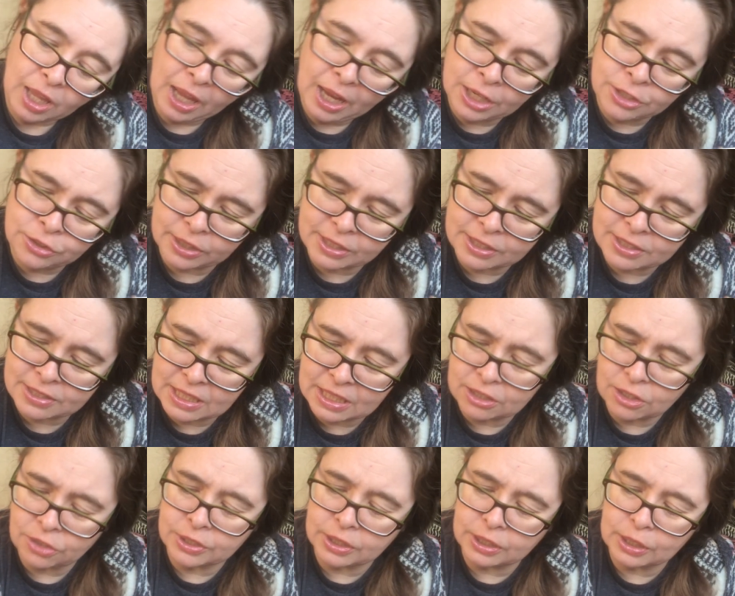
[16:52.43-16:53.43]
I took a seat
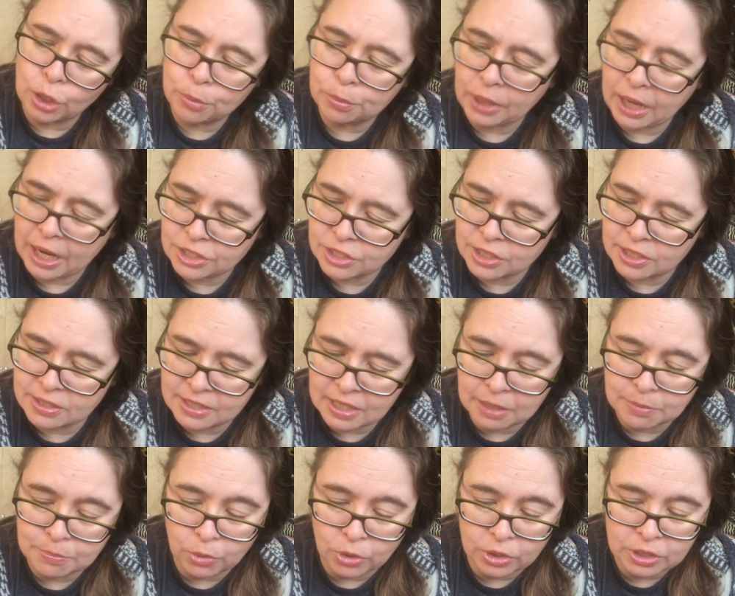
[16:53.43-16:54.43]
on the low branch and
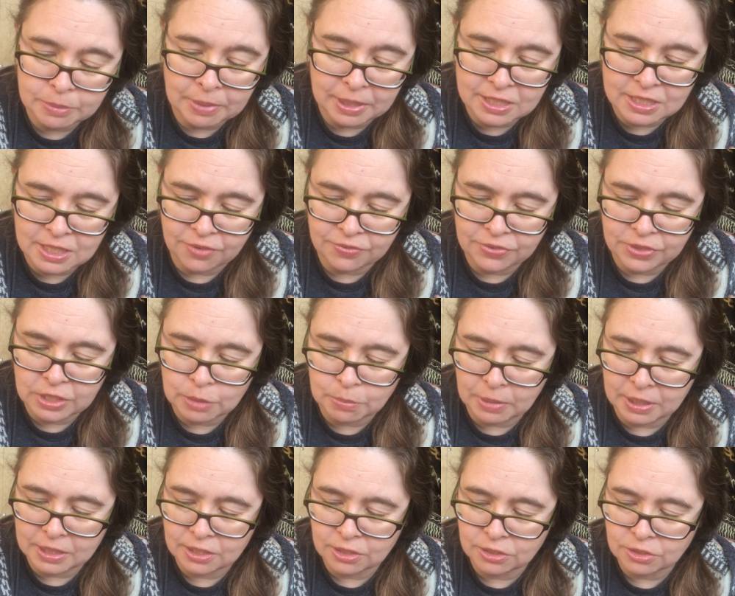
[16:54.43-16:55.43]
said more to myself than to
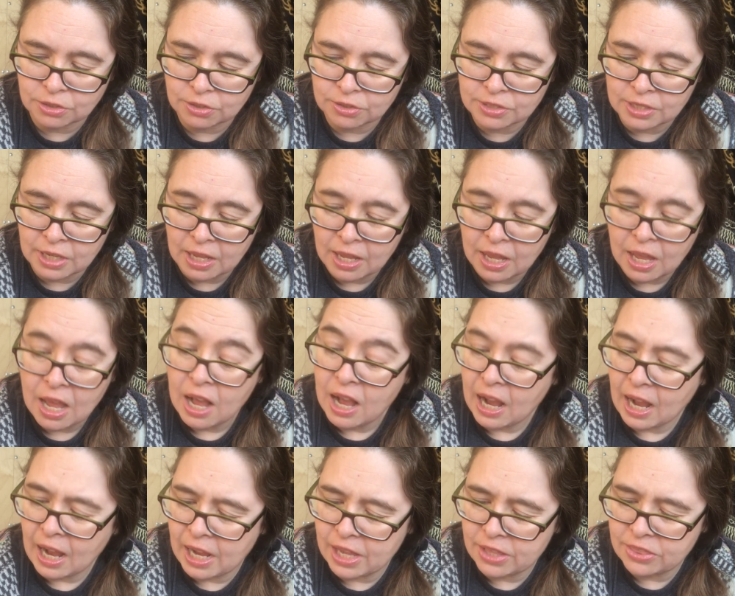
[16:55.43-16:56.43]
my sisters,
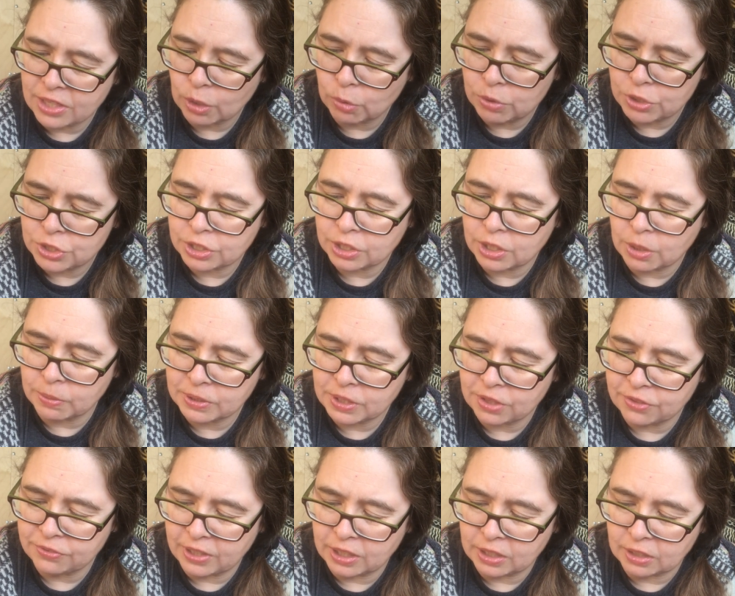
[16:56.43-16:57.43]
I think we should go into
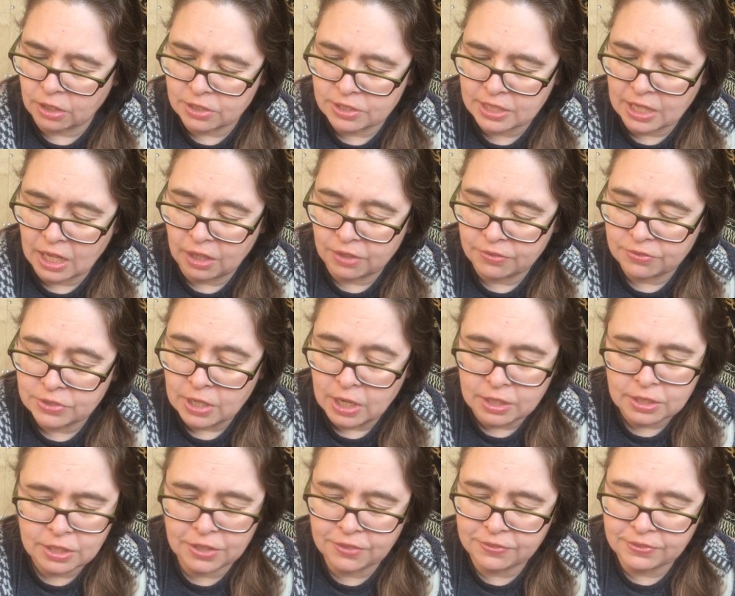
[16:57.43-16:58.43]
the vale ourselves,
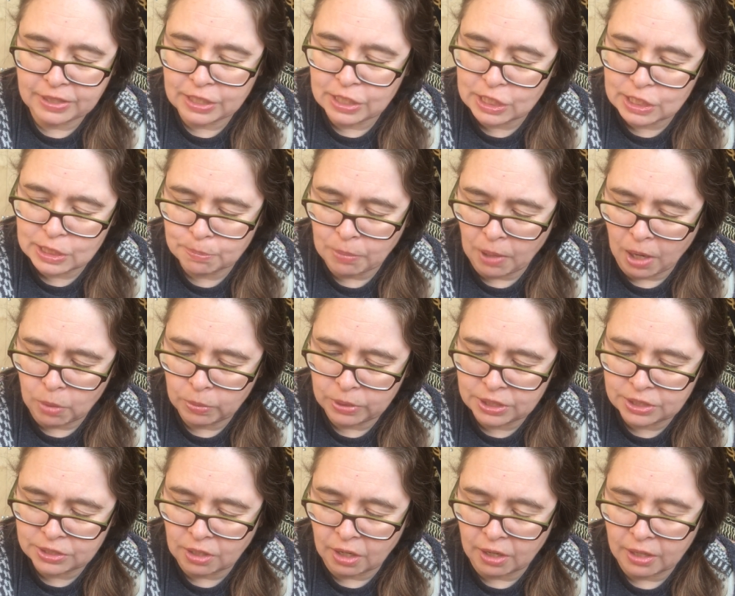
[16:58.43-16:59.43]
to the very spot we
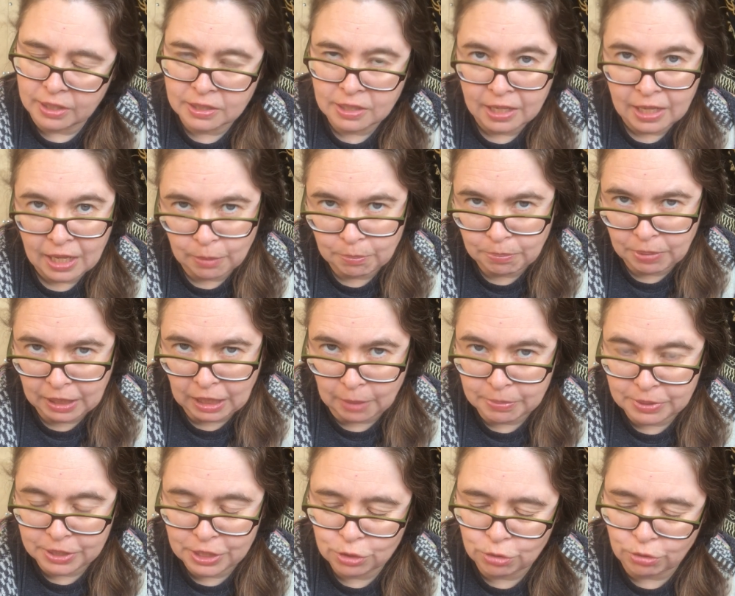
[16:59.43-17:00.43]
saw it, and pick up
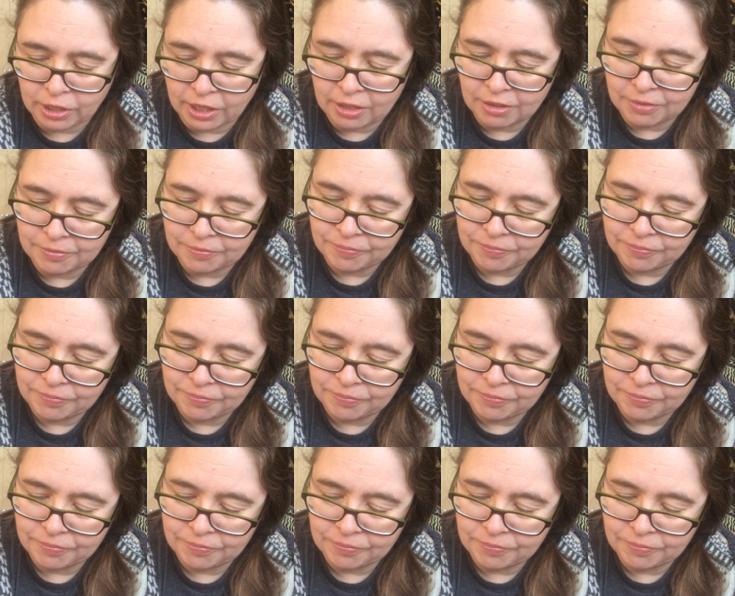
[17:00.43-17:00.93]
its trail.